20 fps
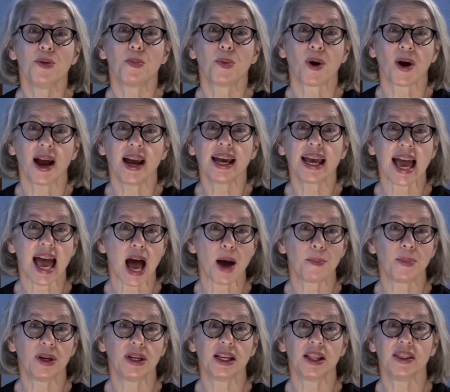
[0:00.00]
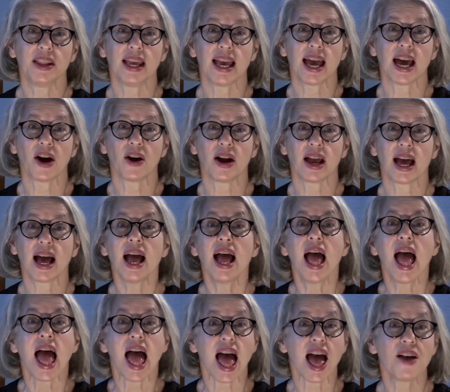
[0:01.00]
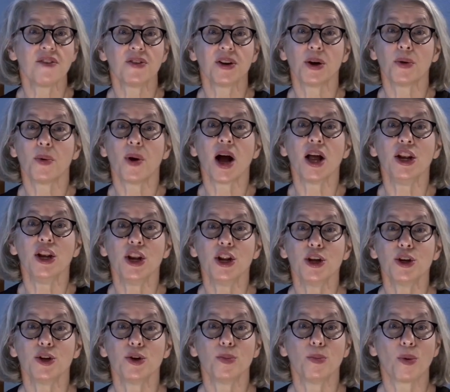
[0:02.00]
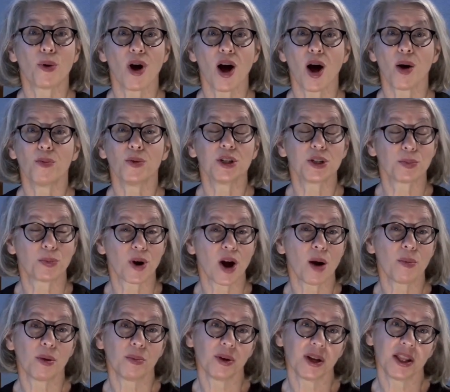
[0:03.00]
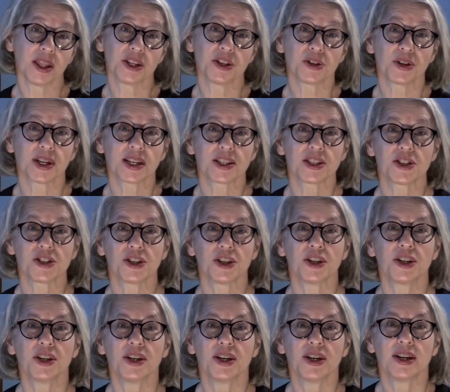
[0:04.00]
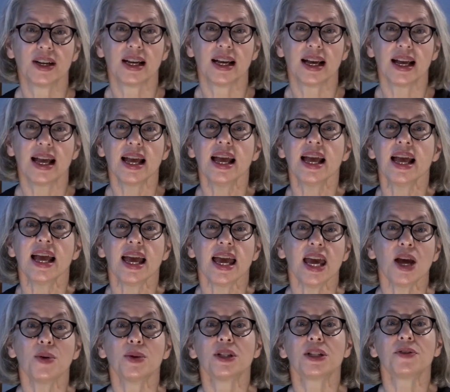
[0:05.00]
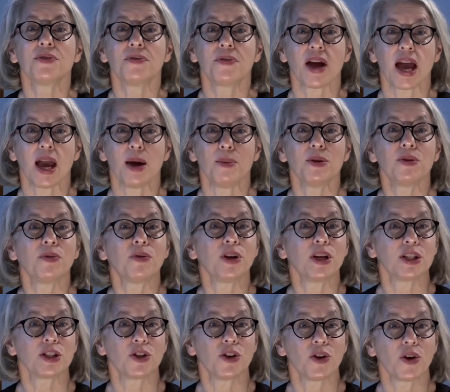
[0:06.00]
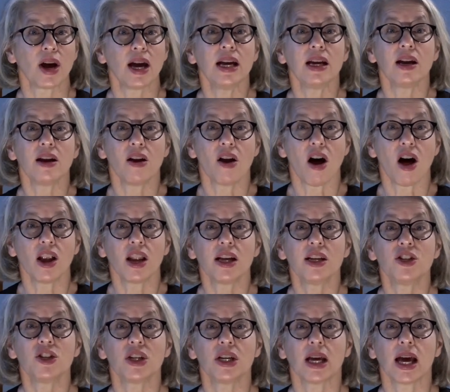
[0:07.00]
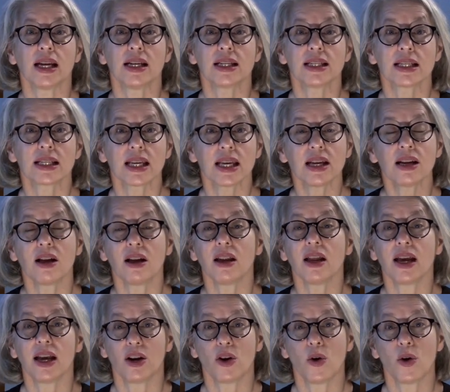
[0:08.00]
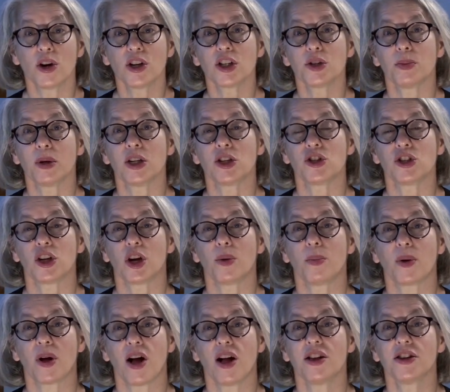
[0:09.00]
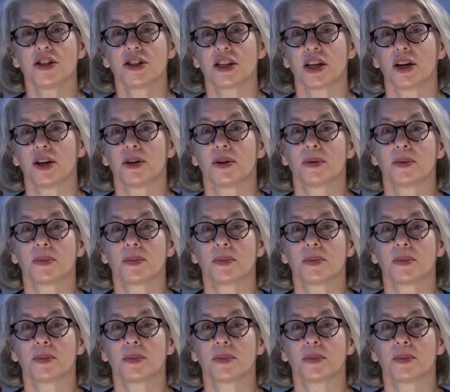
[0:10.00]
prank happened in the area, everyone knew Brom was probably the trickster. He was famed for his great knowledge and skill in horsemanship also.